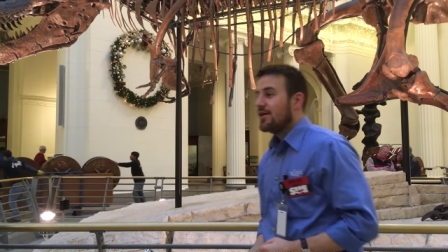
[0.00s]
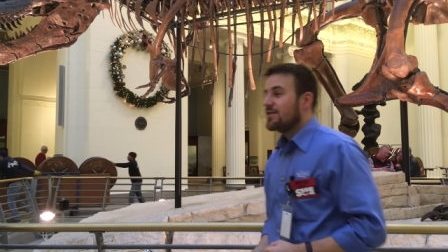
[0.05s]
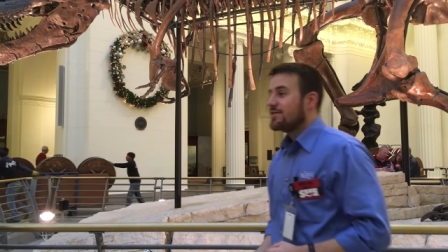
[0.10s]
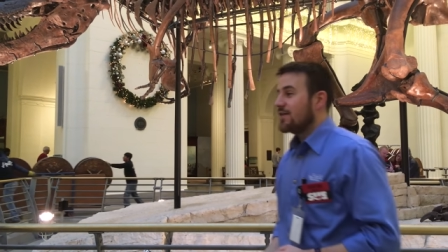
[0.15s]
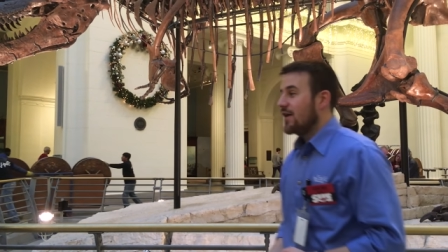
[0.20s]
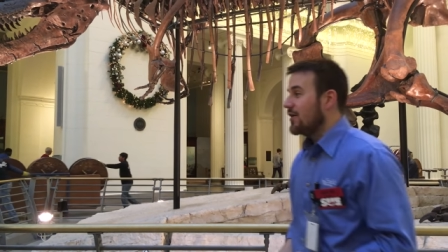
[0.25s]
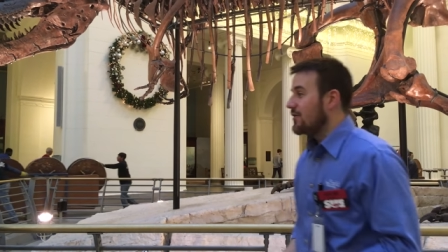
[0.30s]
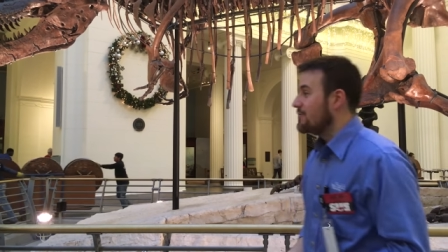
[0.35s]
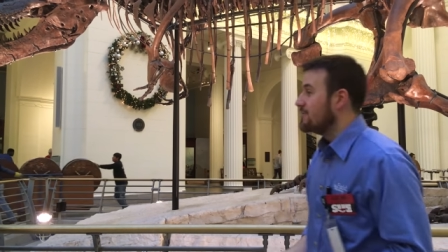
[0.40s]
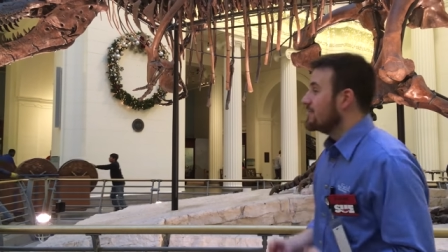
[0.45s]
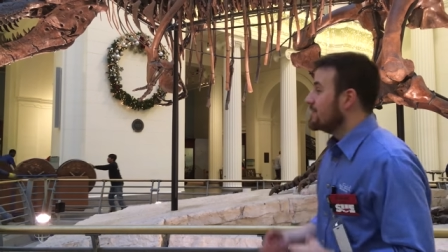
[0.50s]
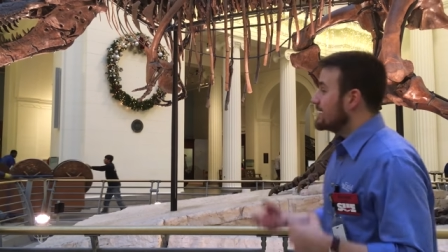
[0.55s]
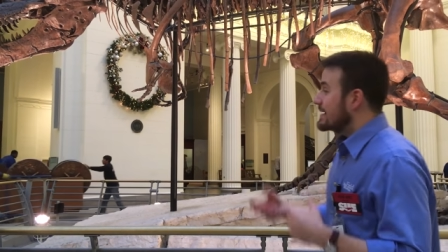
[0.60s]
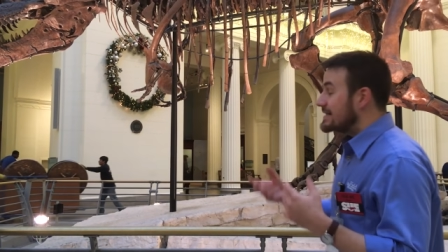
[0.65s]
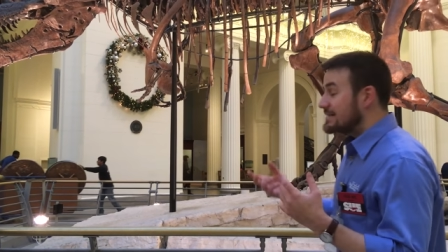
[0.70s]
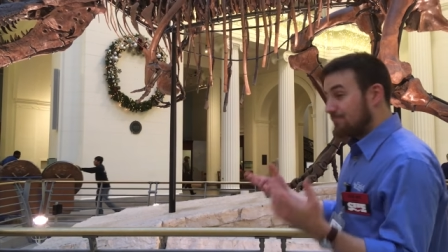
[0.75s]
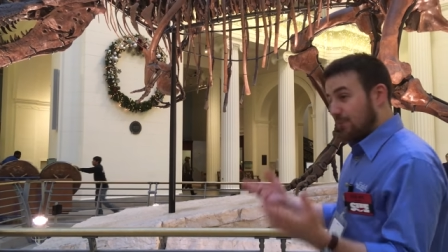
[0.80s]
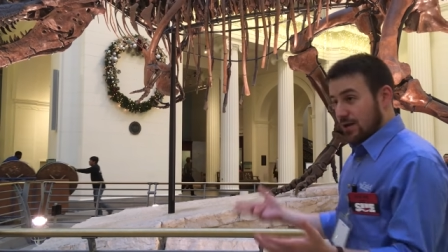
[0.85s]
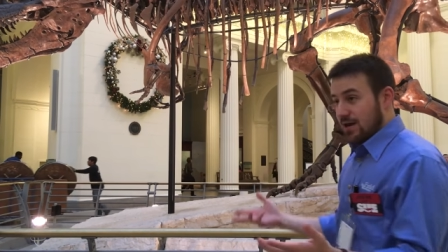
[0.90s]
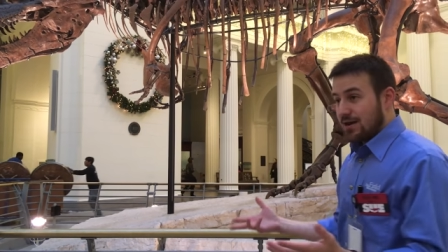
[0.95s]
So,
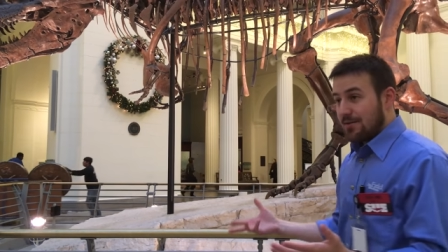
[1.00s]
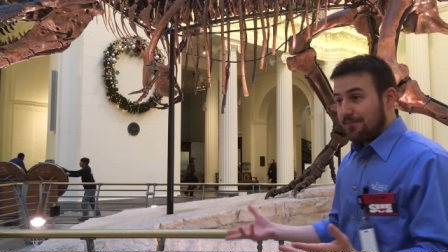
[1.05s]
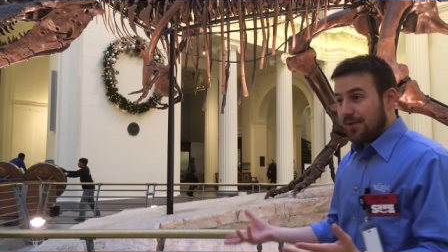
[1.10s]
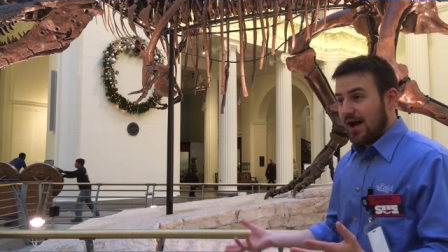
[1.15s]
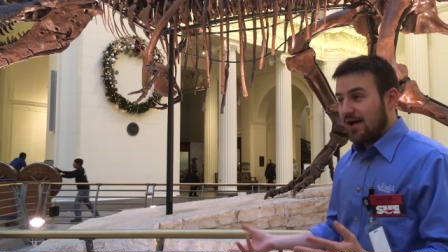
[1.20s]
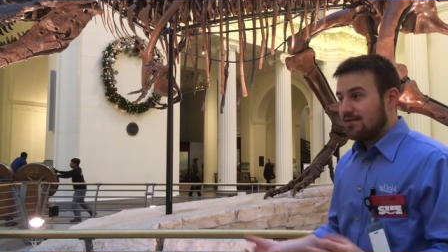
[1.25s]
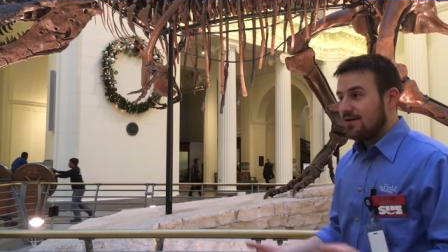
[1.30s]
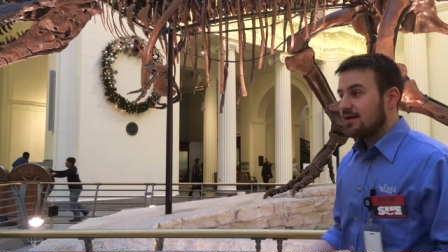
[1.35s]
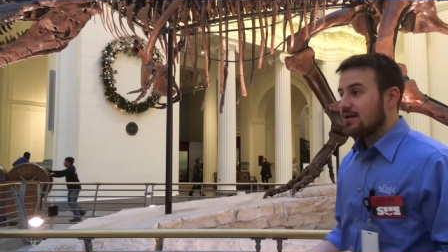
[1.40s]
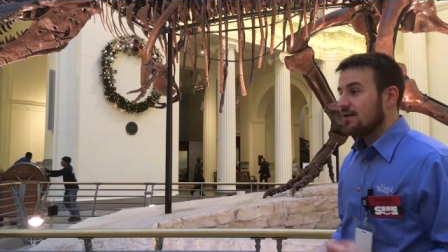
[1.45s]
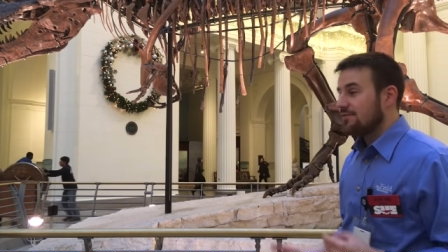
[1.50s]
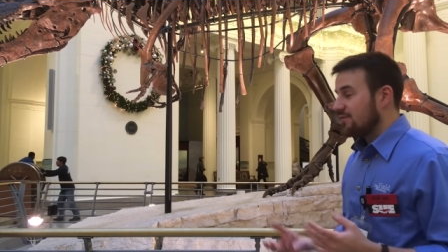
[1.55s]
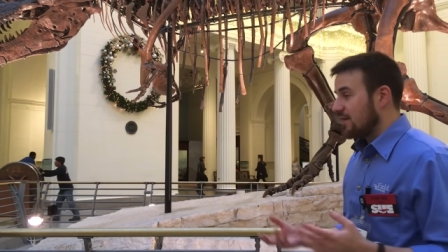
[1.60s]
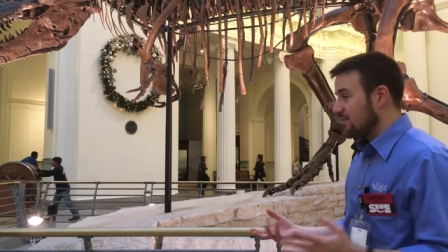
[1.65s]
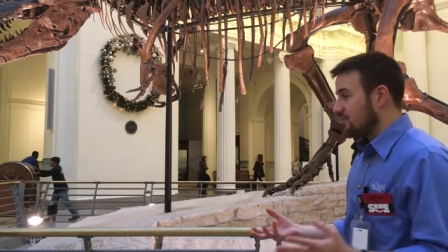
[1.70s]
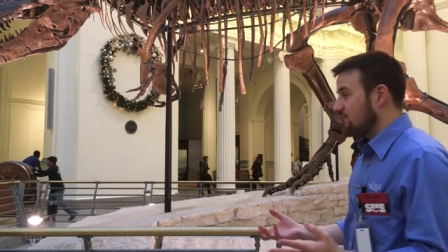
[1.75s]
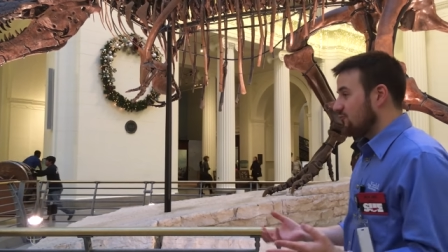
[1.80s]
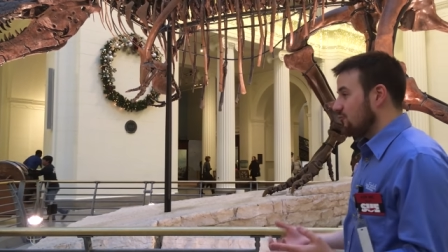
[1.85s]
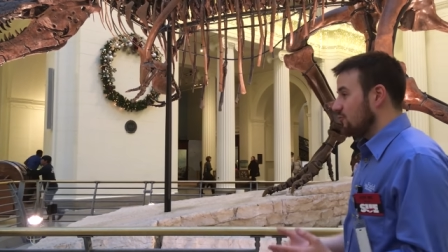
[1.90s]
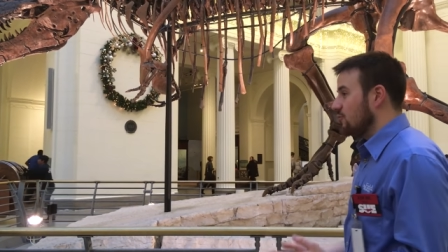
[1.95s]
it's pretty compelling, and if
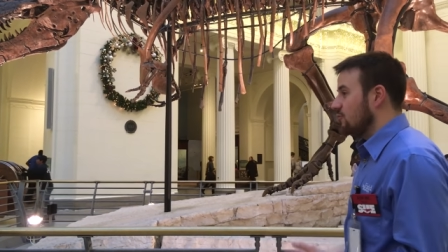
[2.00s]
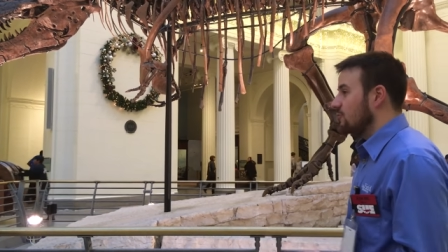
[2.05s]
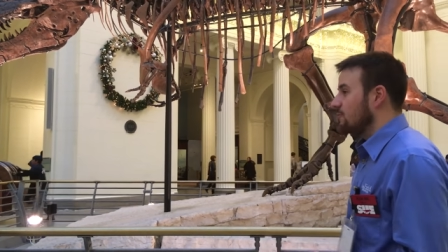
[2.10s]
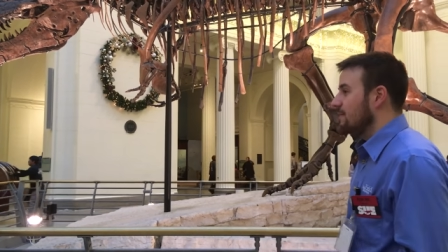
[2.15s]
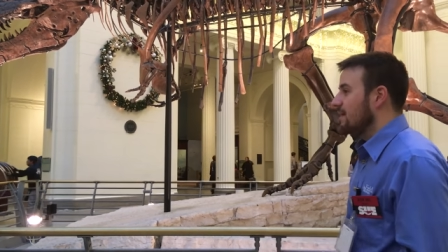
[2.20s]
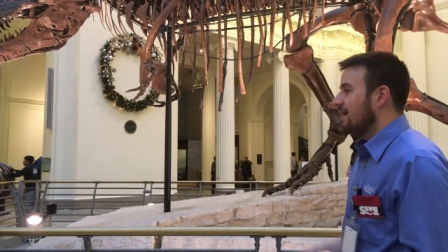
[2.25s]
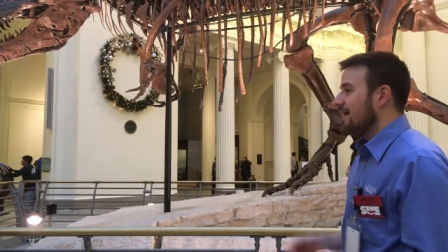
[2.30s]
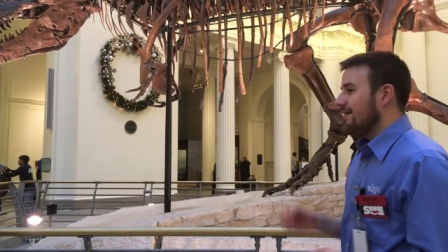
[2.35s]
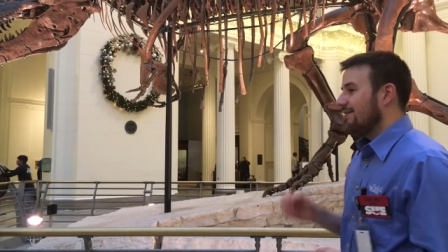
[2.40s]
that's true,